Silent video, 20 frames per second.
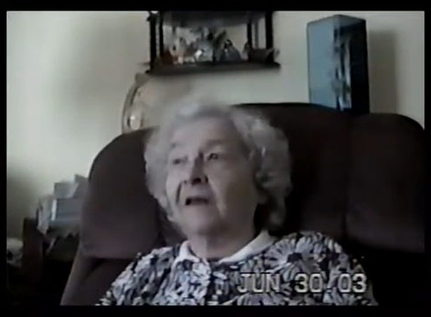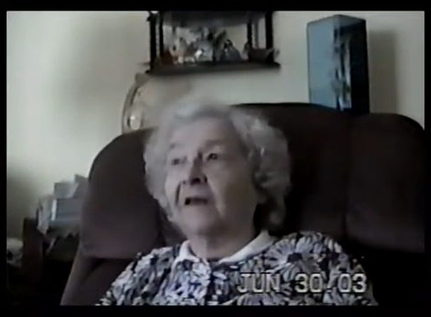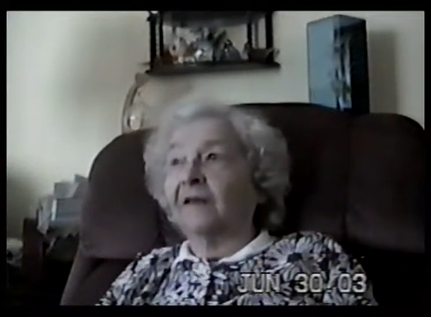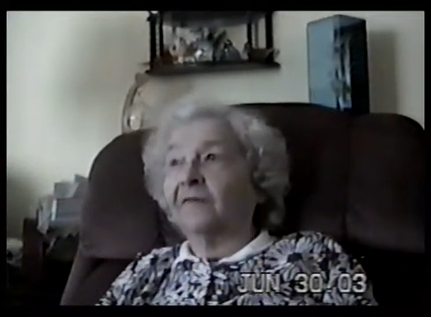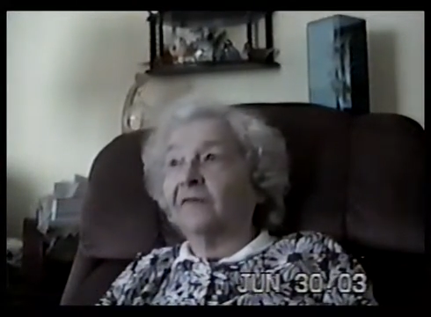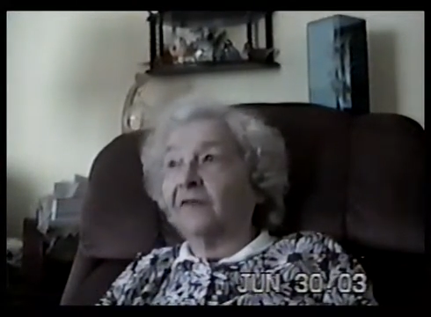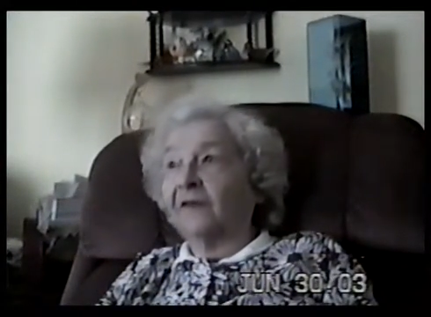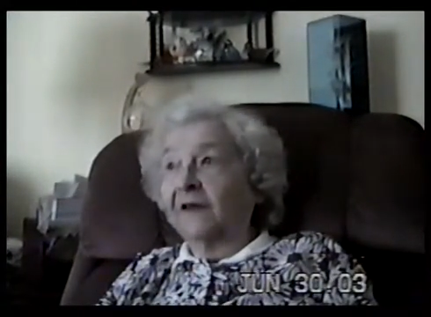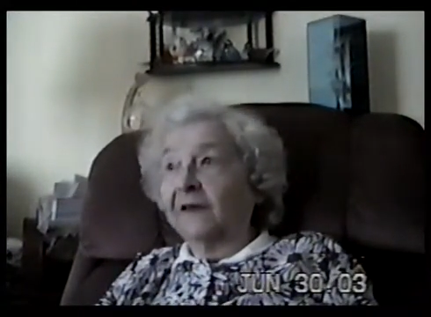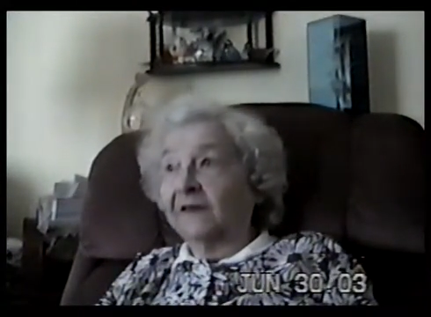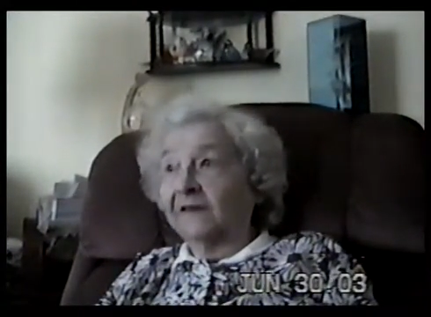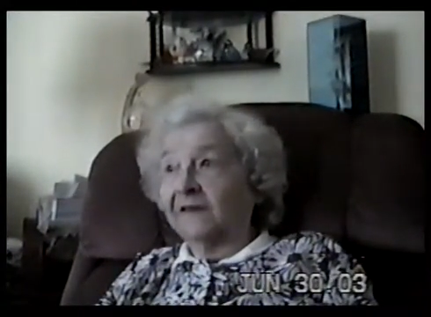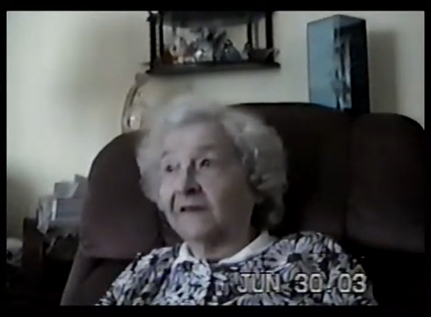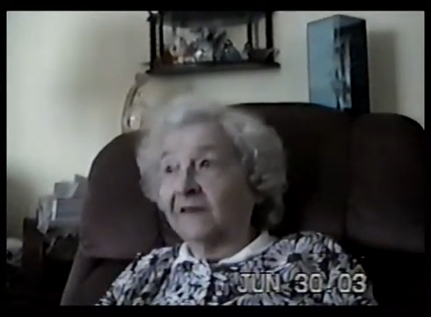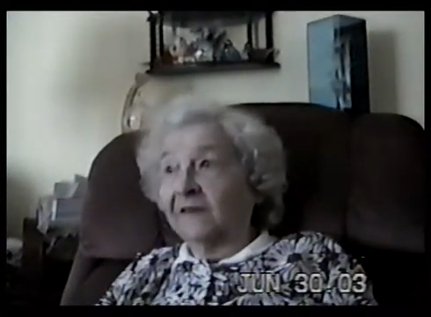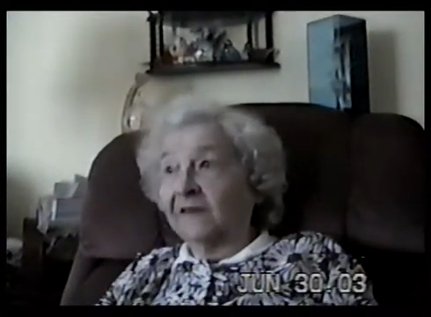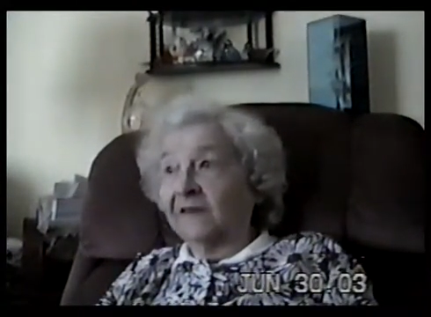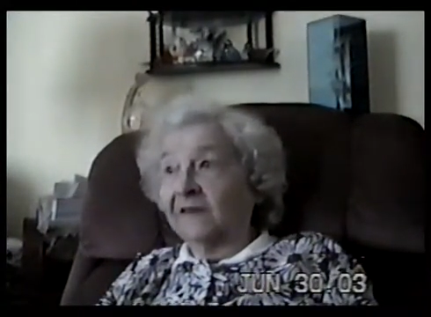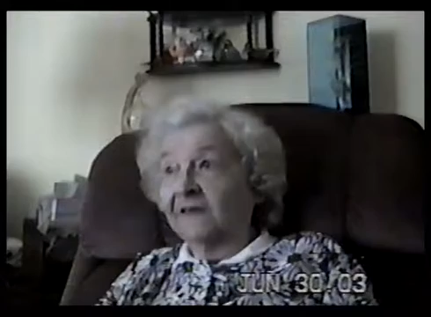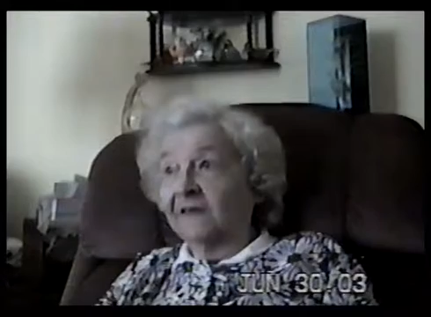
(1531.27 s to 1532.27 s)
it fixed
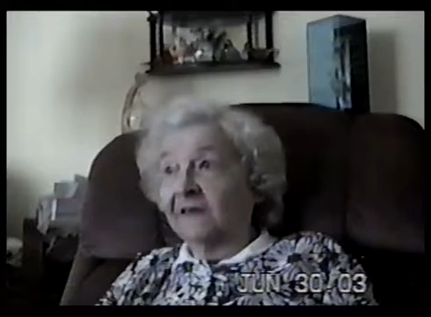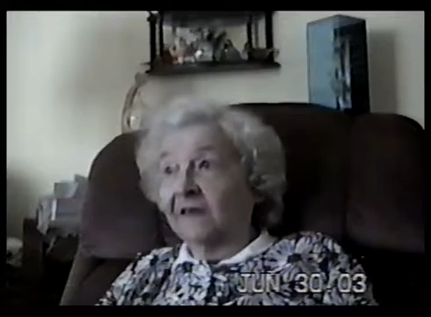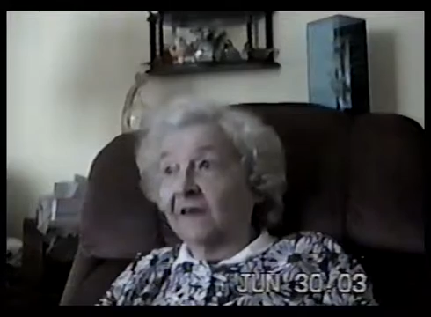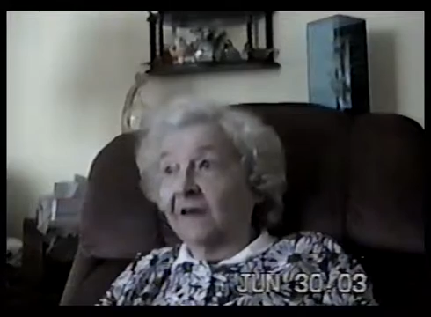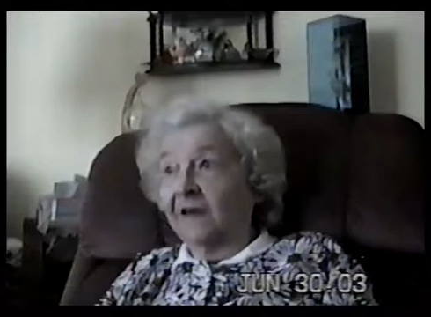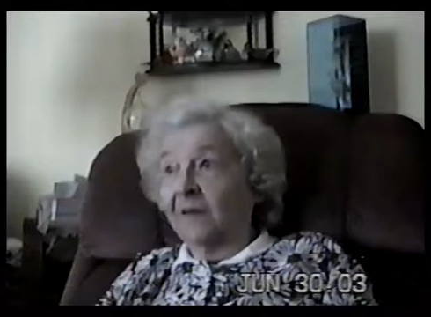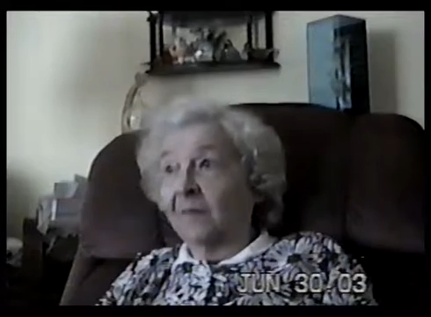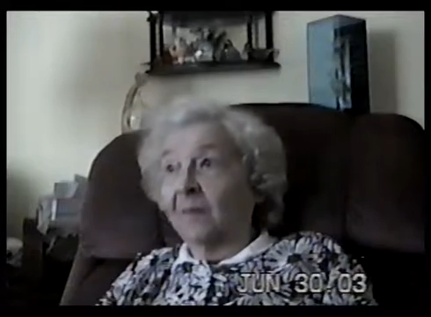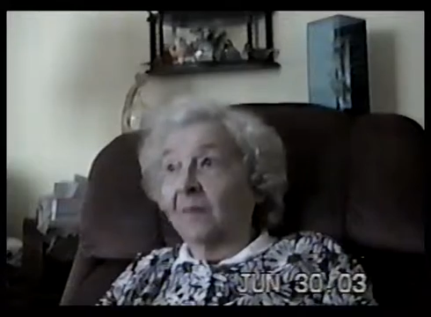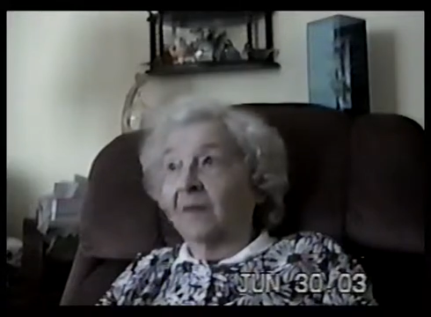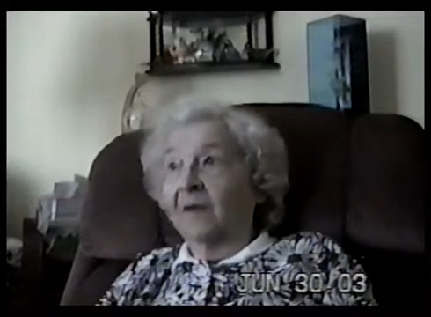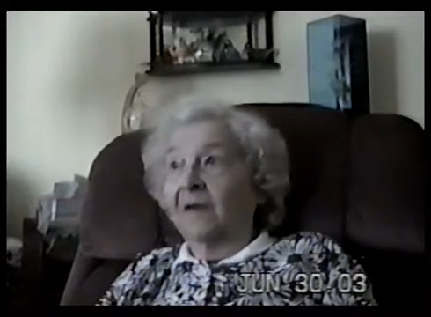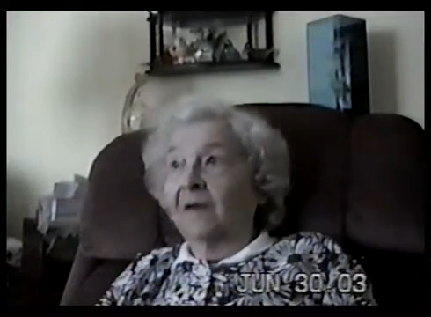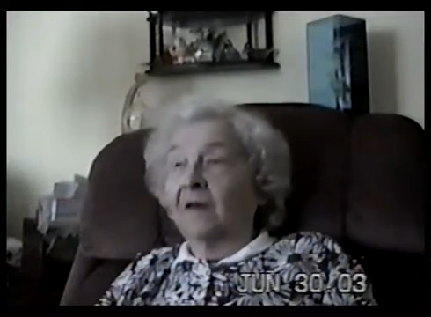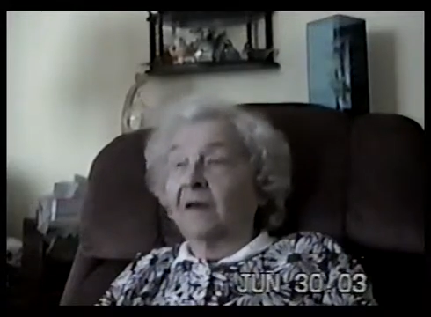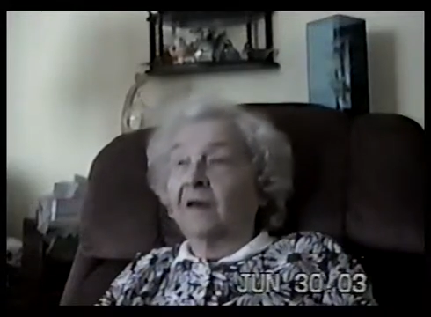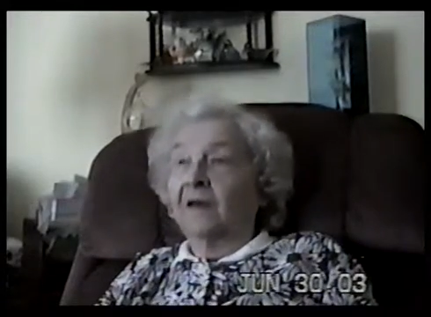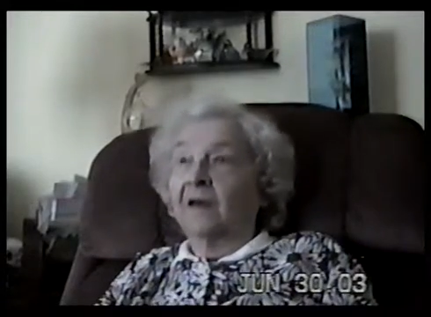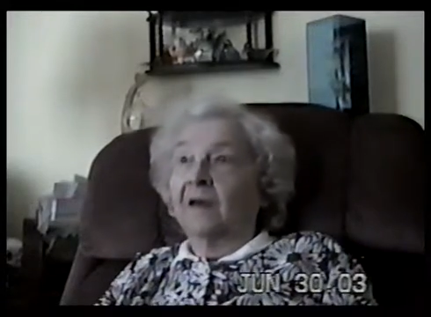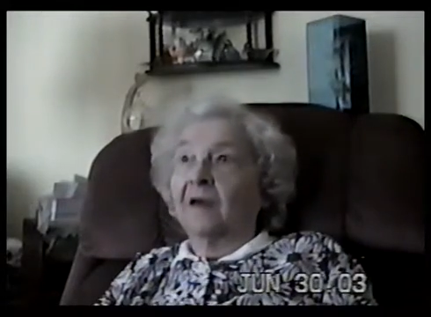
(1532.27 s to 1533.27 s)
this time.
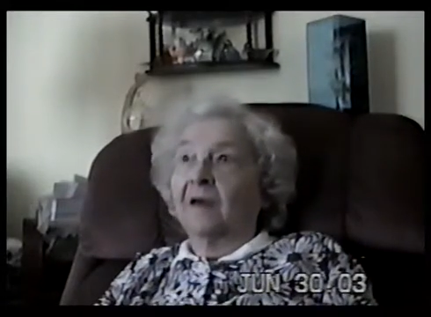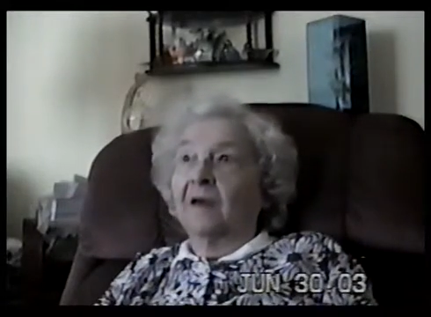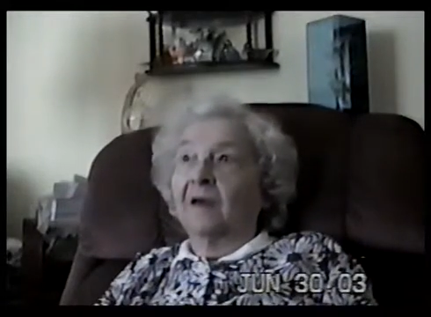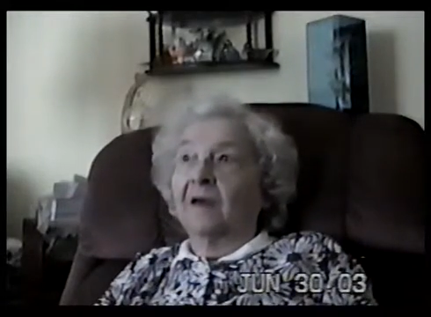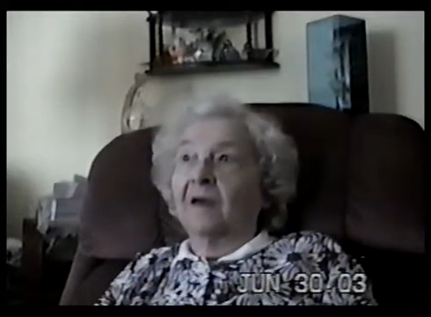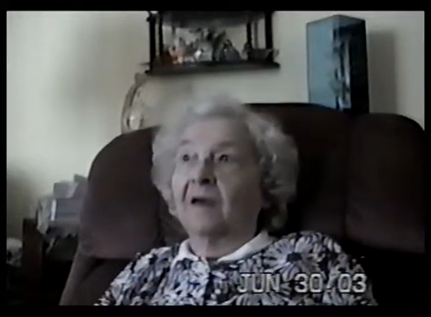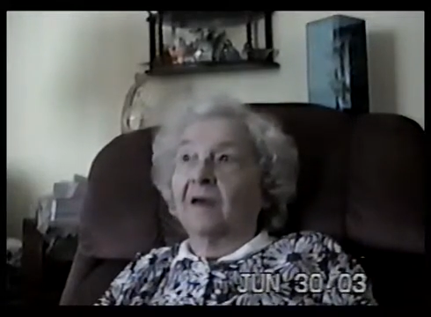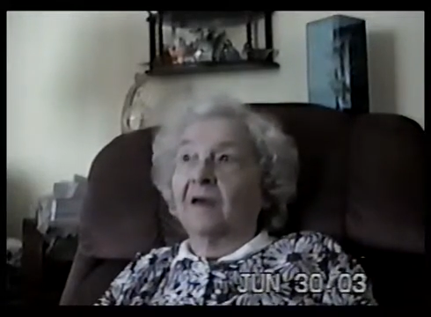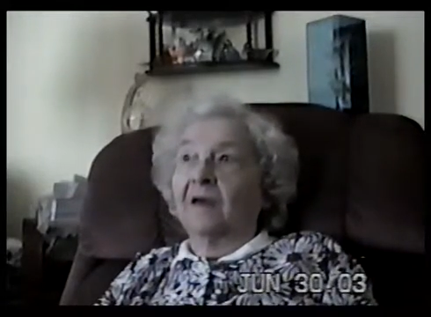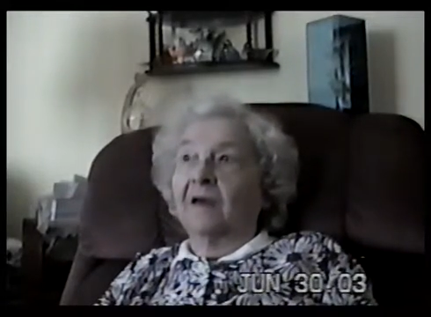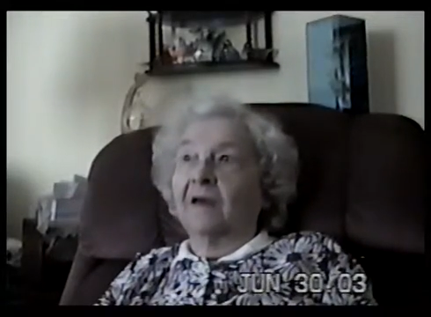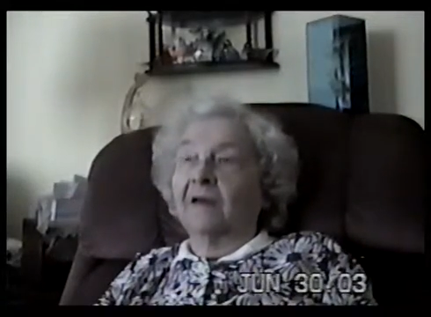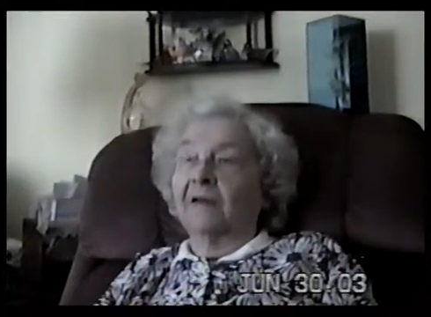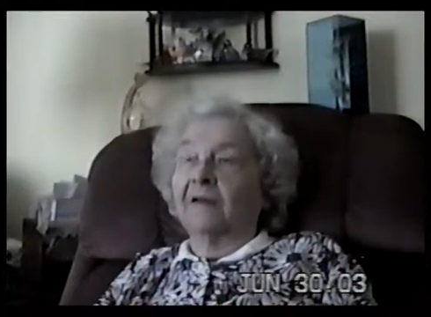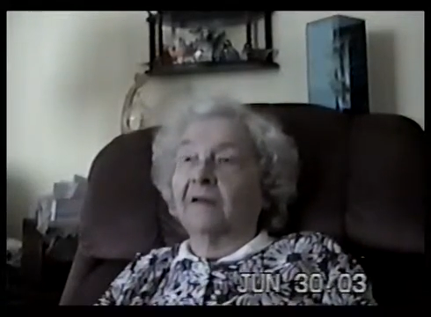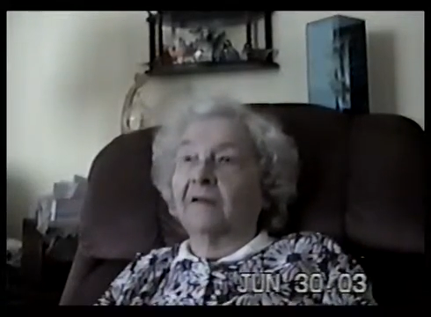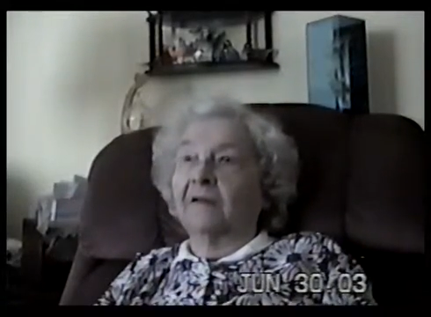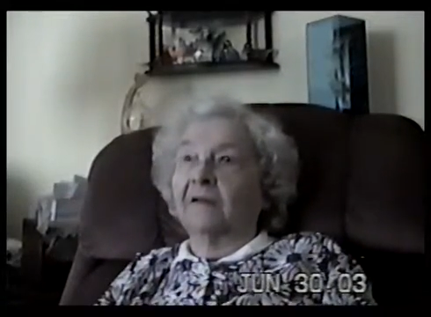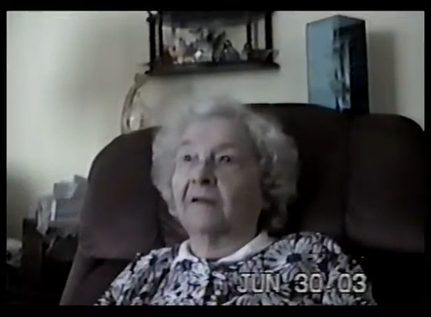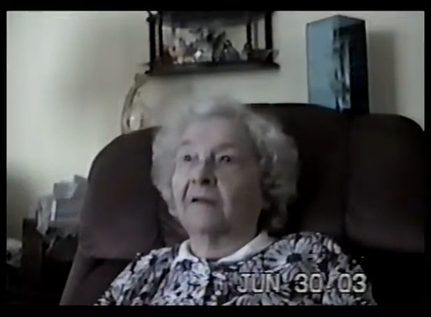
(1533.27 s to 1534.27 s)
And